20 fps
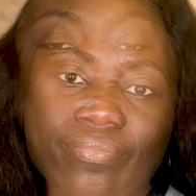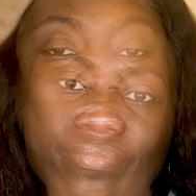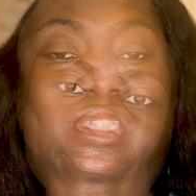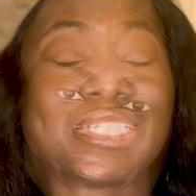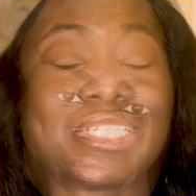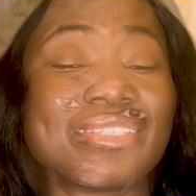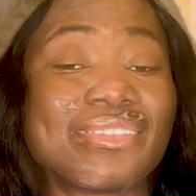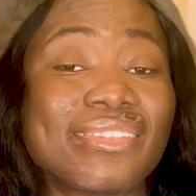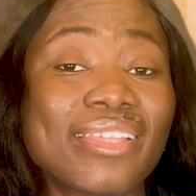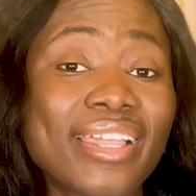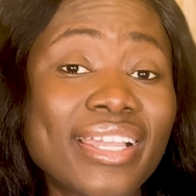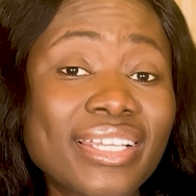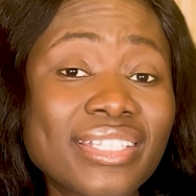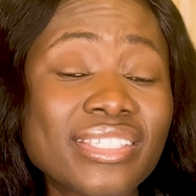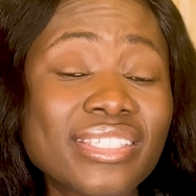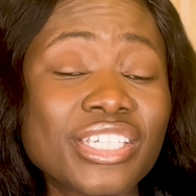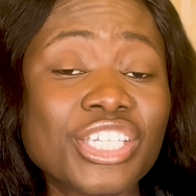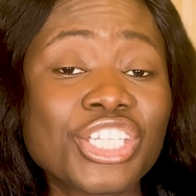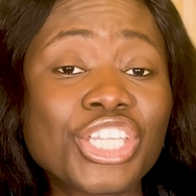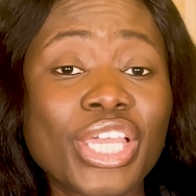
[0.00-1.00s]
The third
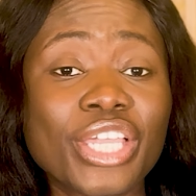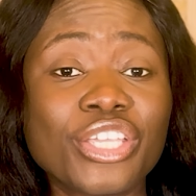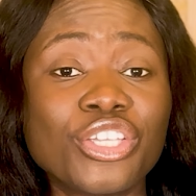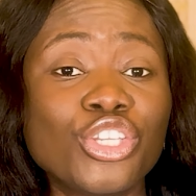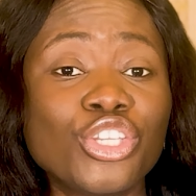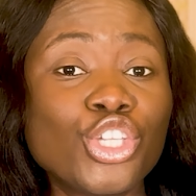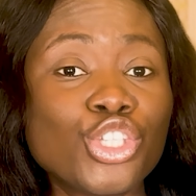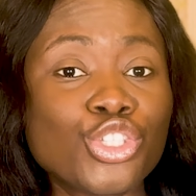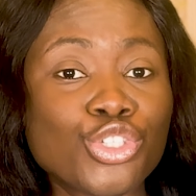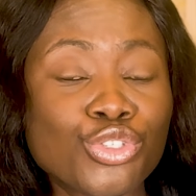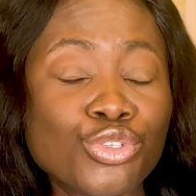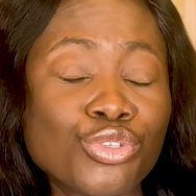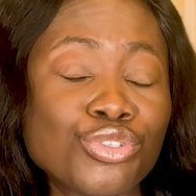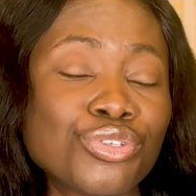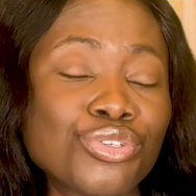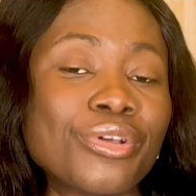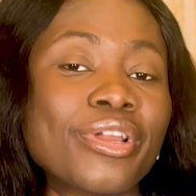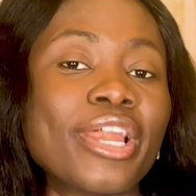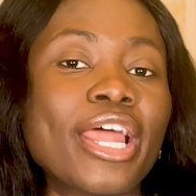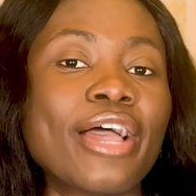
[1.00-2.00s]
thing that you need to do
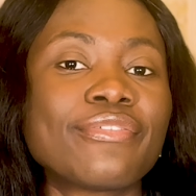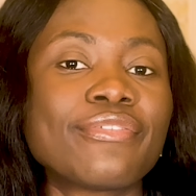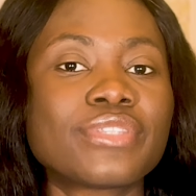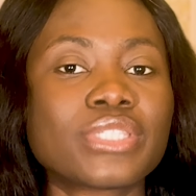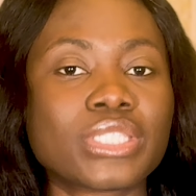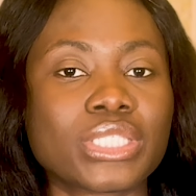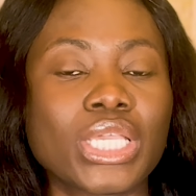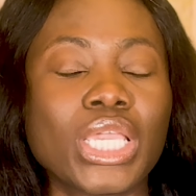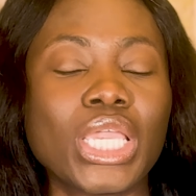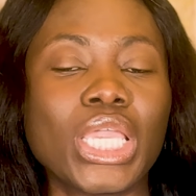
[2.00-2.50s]
to craft